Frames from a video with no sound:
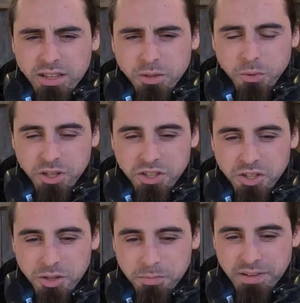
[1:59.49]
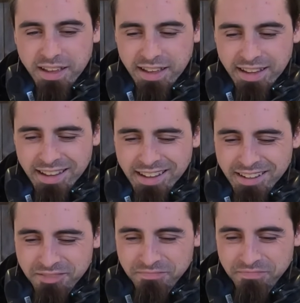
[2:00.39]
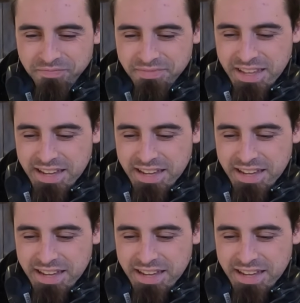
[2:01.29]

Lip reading: in the workshop, yeah,